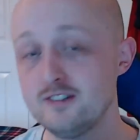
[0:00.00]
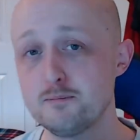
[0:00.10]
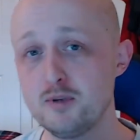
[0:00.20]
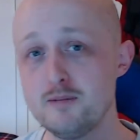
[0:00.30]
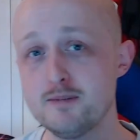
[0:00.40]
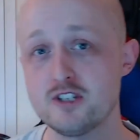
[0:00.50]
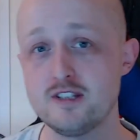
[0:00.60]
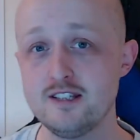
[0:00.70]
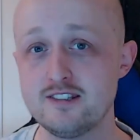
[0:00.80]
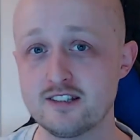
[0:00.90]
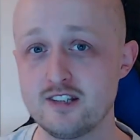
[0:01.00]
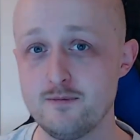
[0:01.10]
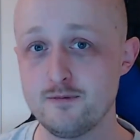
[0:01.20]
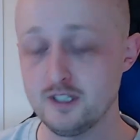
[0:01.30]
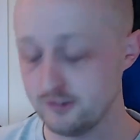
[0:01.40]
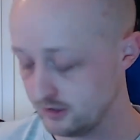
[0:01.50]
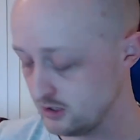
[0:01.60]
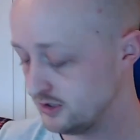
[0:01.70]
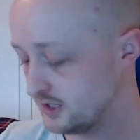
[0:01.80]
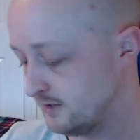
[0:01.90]
These are pretty much the exact same thing as
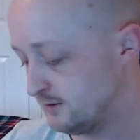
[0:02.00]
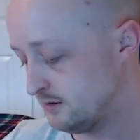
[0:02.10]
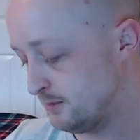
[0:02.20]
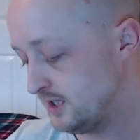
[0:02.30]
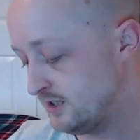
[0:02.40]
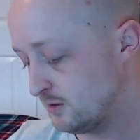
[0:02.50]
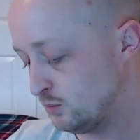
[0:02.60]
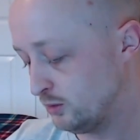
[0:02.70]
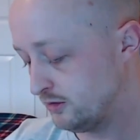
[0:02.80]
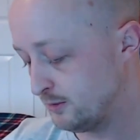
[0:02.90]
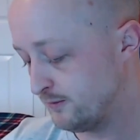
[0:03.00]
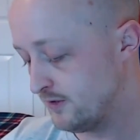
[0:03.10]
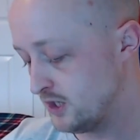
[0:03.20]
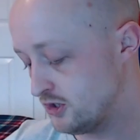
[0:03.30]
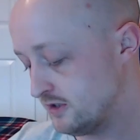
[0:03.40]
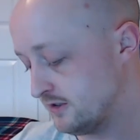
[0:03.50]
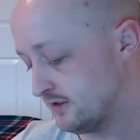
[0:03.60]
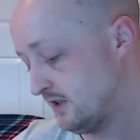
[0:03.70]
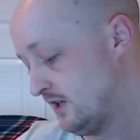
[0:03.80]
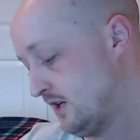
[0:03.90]
the cotton covers, but these are the waterproof
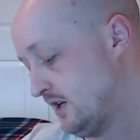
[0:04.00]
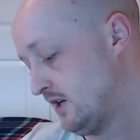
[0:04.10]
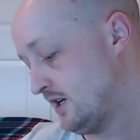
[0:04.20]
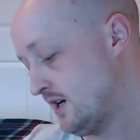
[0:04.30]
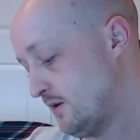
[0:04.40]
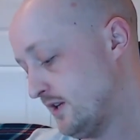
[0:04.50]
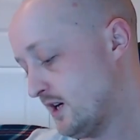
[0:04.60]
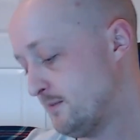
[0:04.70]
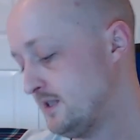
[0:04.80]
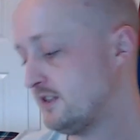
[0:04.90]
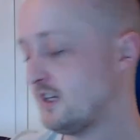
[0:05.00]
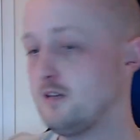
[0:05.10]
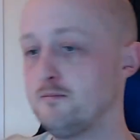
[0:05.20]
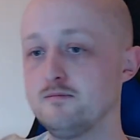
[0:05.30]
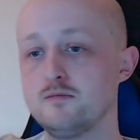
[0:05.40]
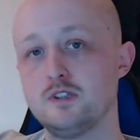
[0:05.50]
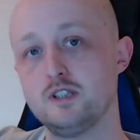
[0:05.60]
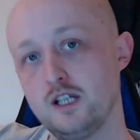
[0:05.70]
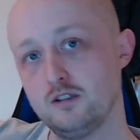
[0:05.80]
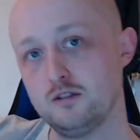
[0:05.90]
versions. Now, they come in the same
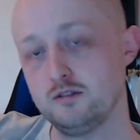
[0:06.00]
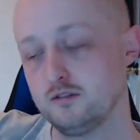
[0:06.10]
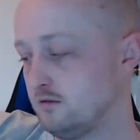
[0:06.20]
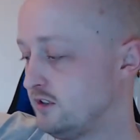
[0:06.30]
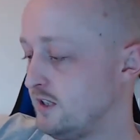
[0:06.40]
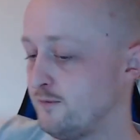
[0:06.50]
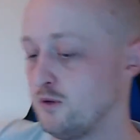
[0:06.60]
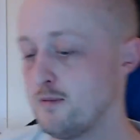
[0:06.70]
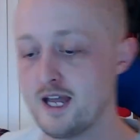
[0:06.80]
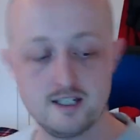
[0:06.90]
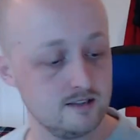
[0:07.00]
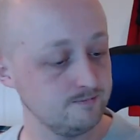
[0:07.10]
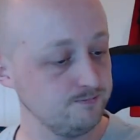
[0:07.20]
little see-through bag.